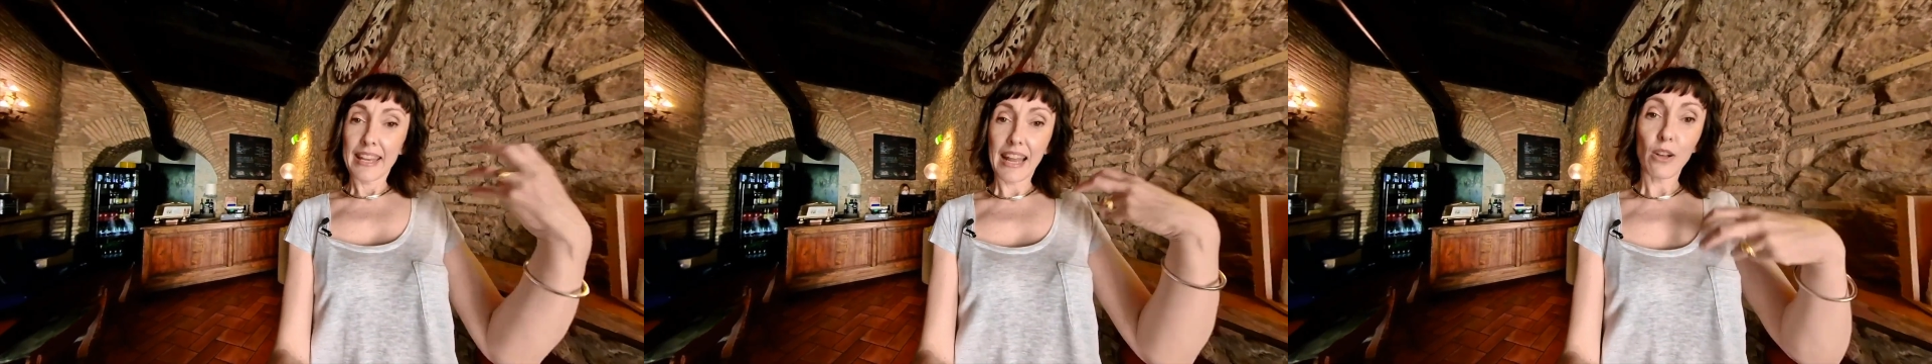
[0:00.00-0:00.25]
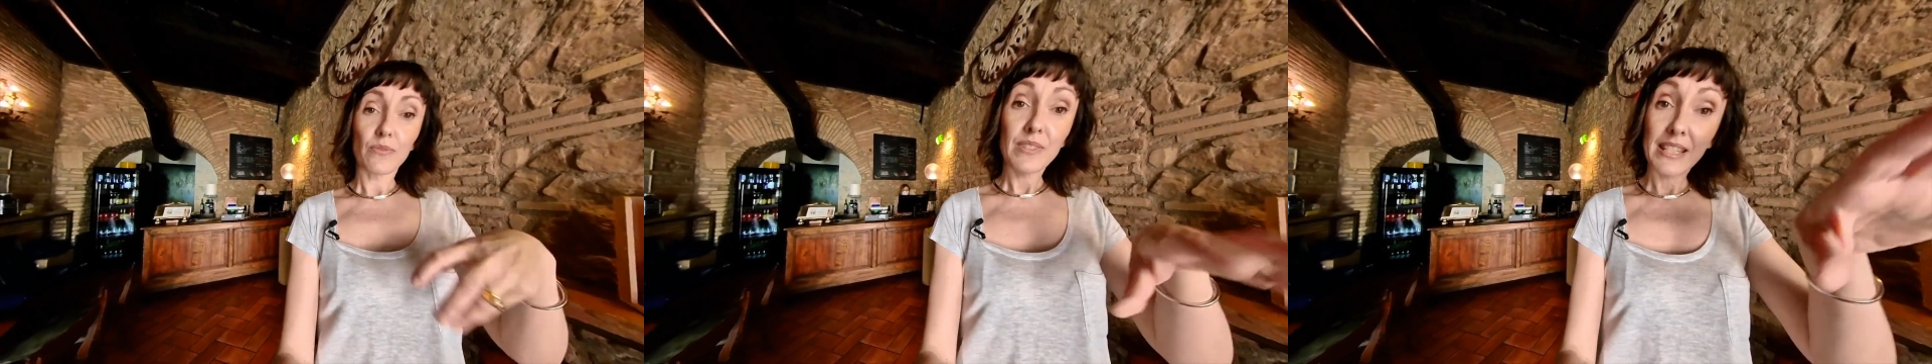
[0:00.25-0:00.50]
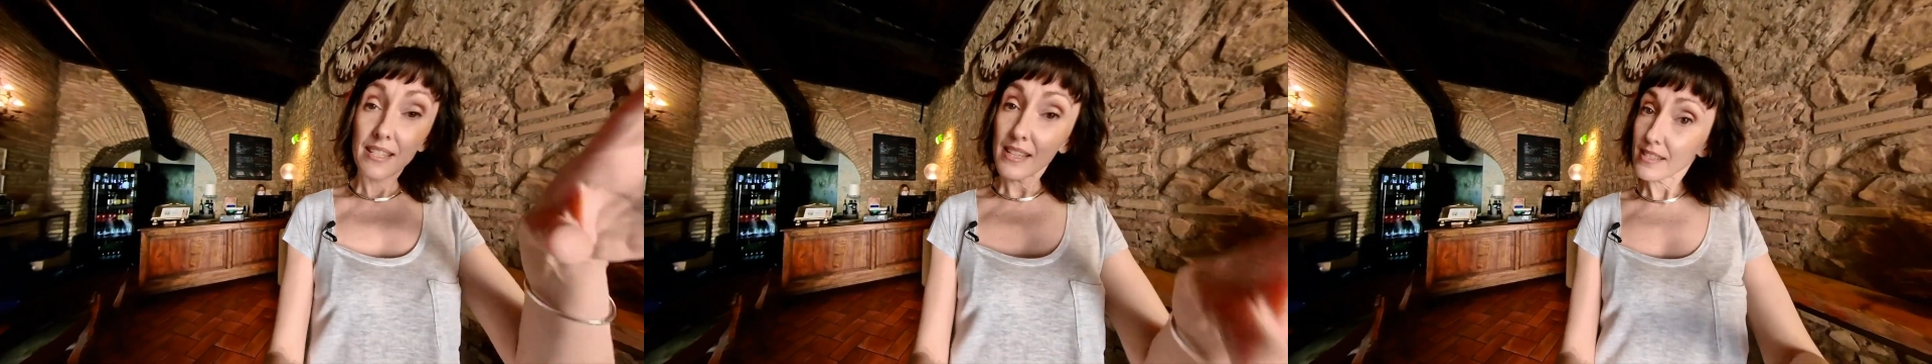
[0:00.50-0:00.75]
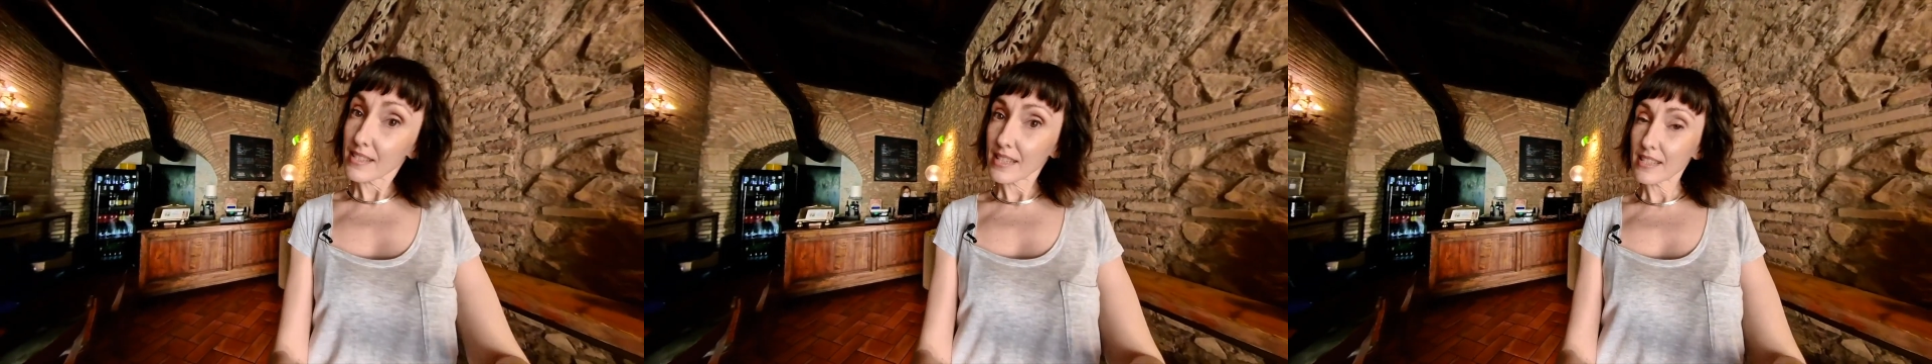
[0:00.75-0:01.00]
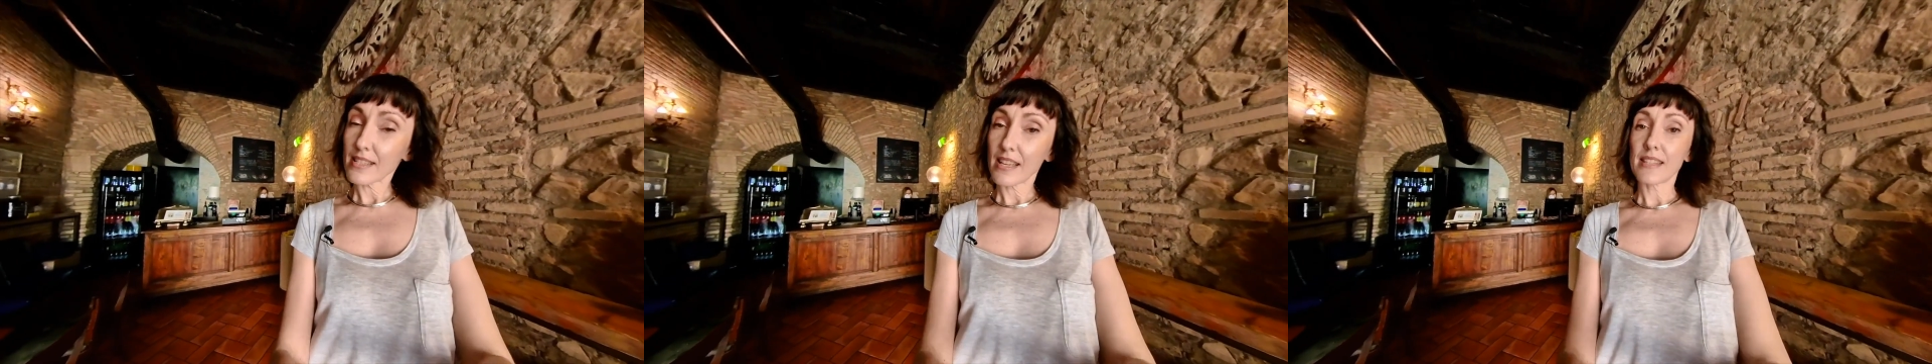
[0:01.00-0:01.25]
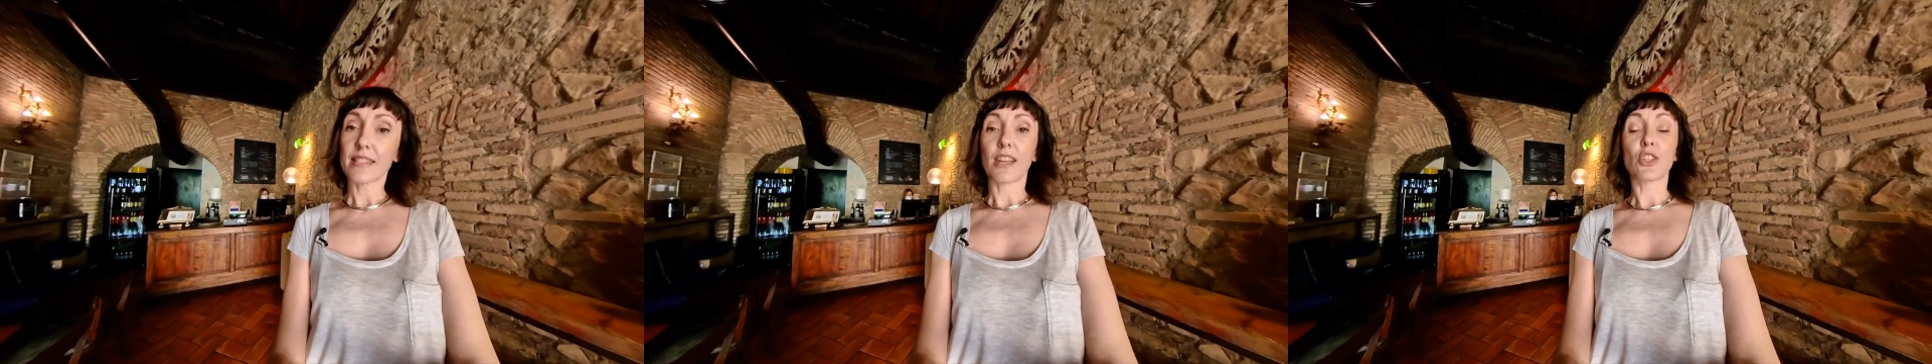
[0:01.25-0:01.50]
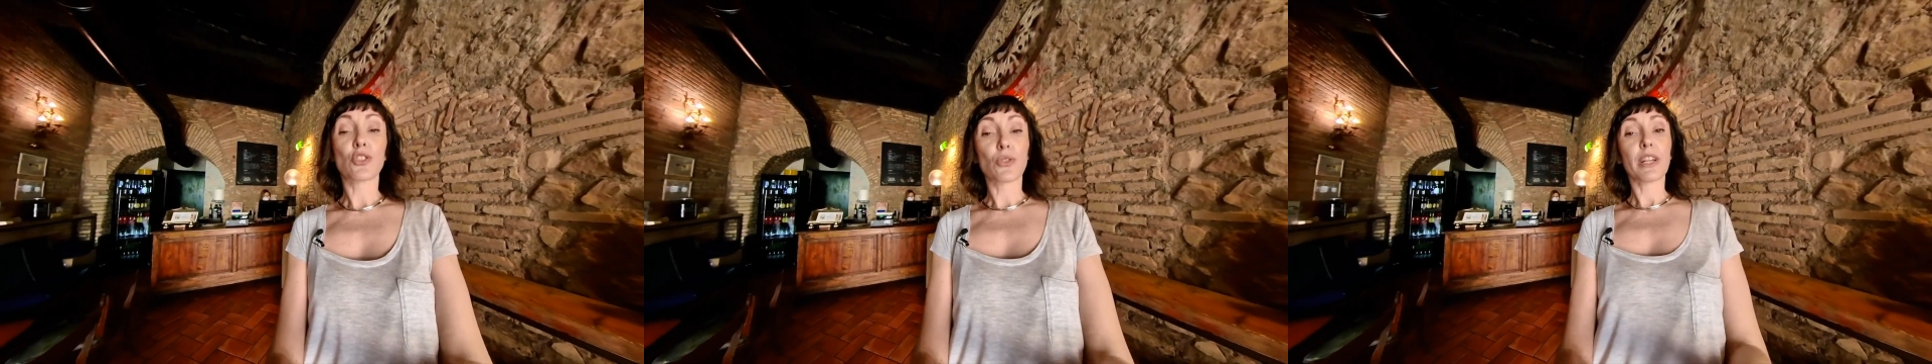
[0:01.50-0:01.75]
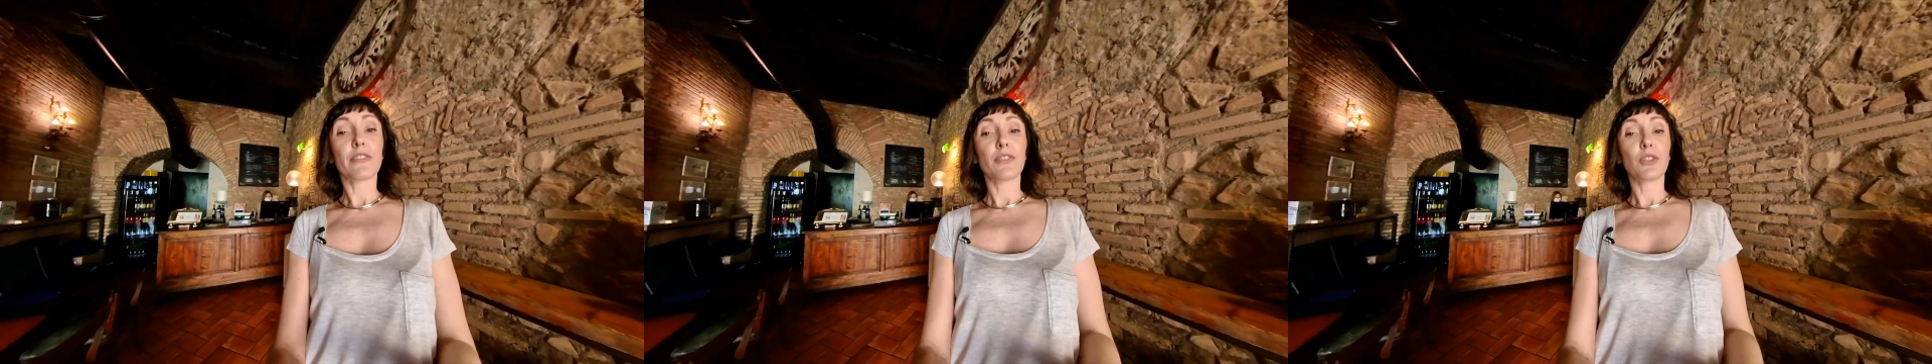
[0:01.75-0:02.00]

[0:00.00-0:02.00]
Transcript: Now, since this is a street